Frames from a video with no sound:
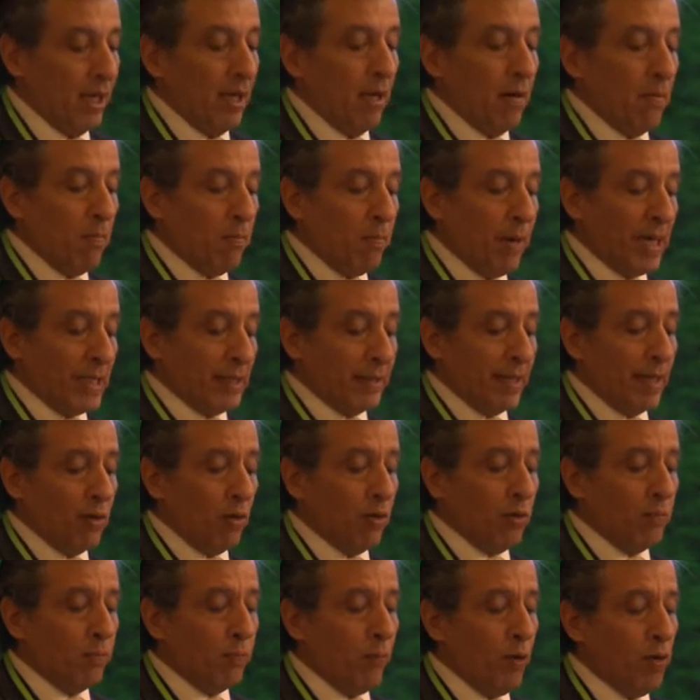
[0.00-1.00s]
My
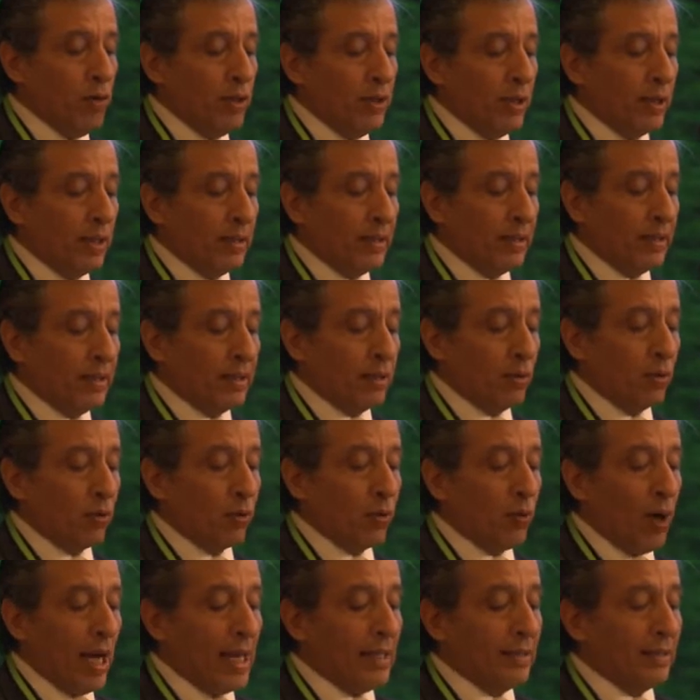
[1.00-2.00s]
second point, it is
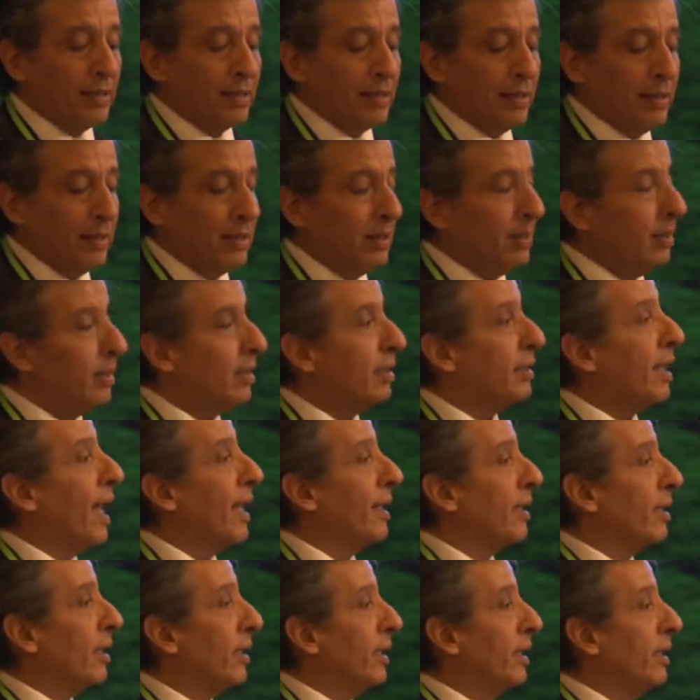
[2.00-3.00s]
rights,
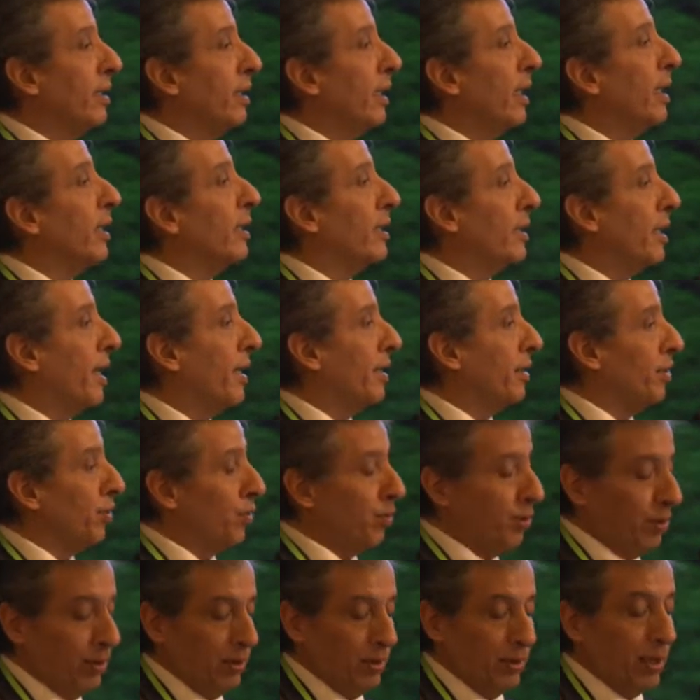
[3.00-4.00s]
titling, and tenure
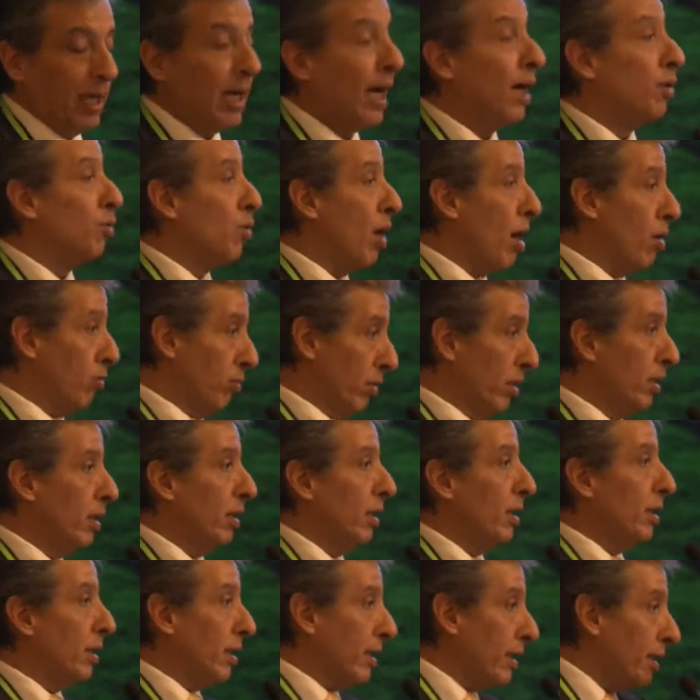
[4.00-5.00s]
around
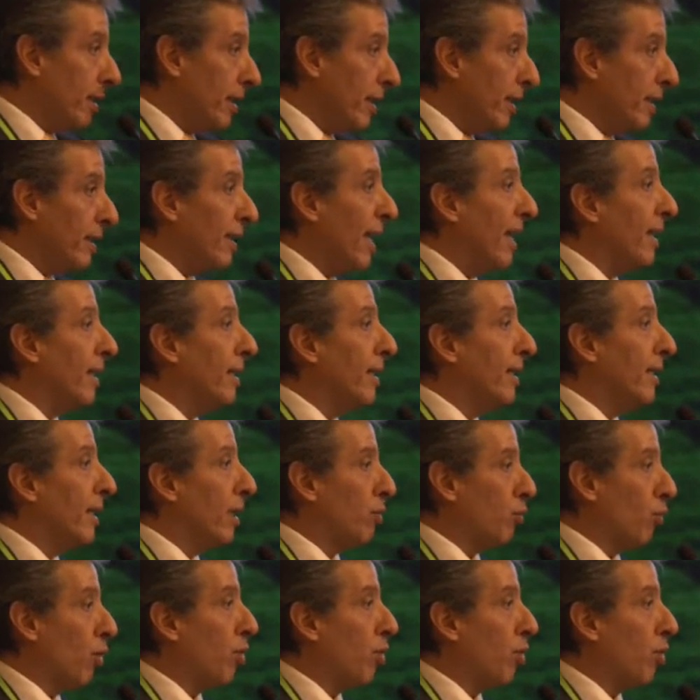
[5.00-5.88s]
this idea to